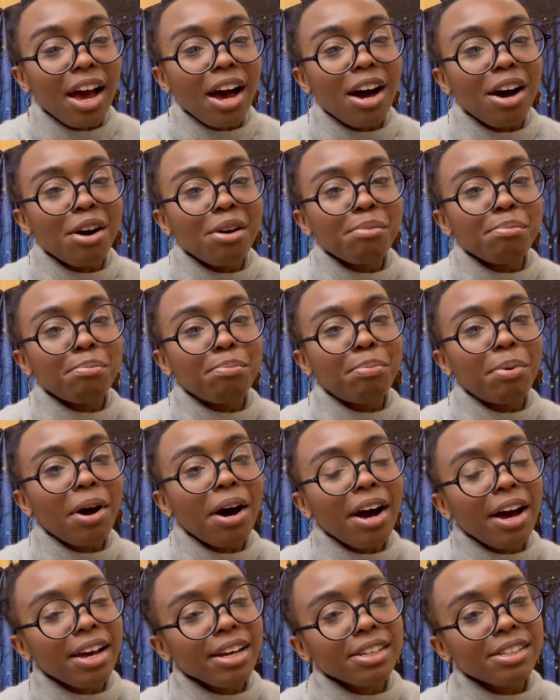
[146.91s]
Um,
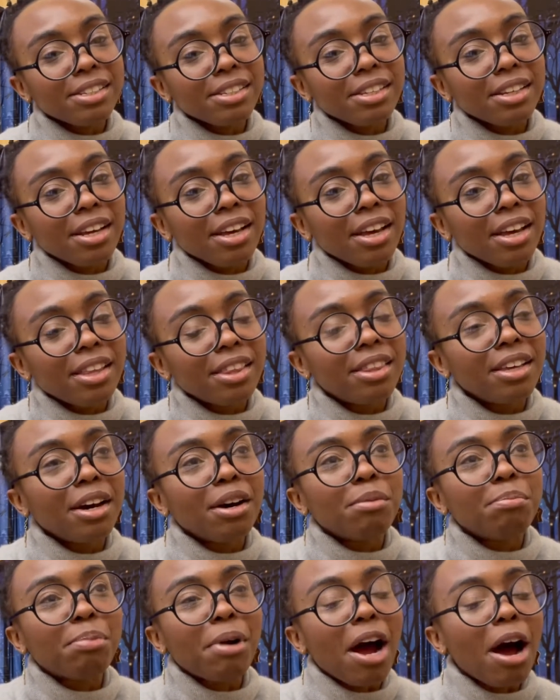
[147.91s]
but
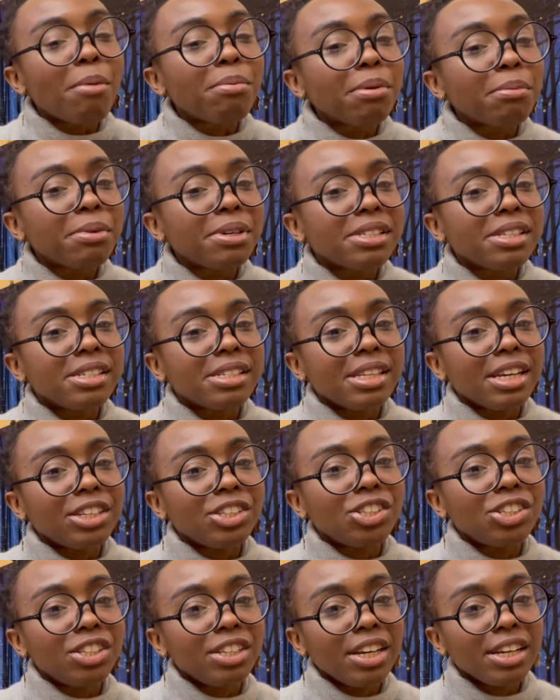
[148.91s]
the problem is, is that
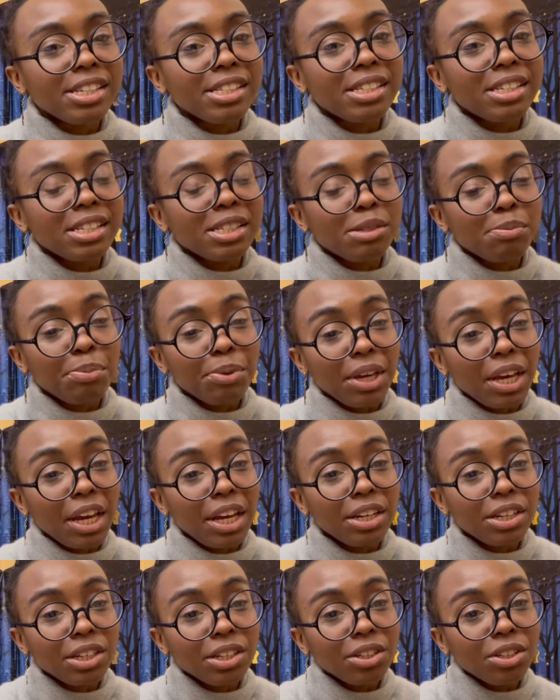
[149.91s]
she has
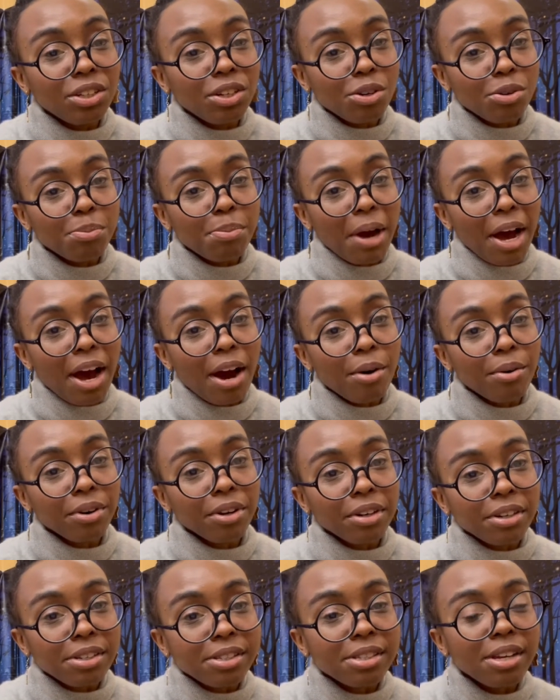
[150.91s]
displayed no
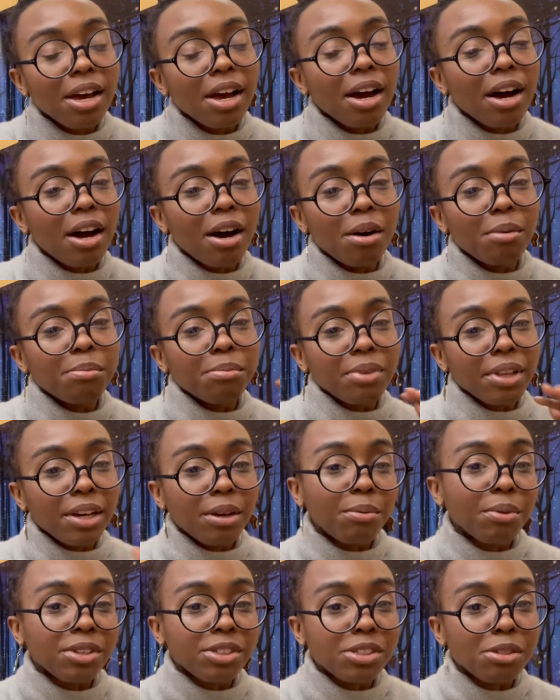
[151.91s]
powers um,
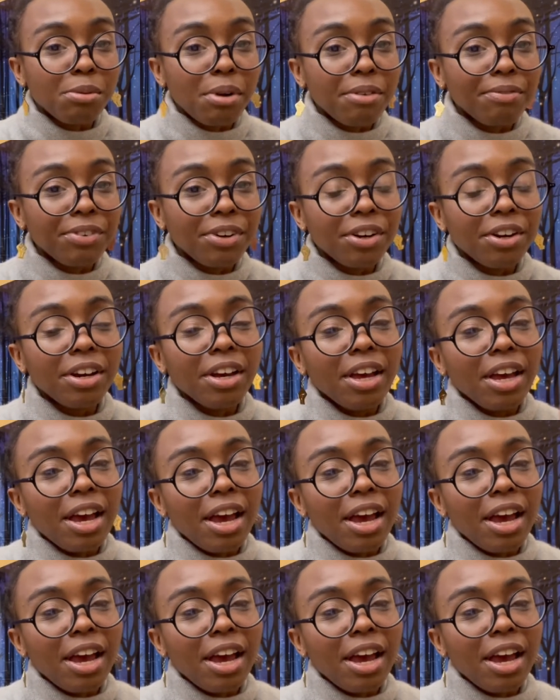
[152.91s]
like whatsoever.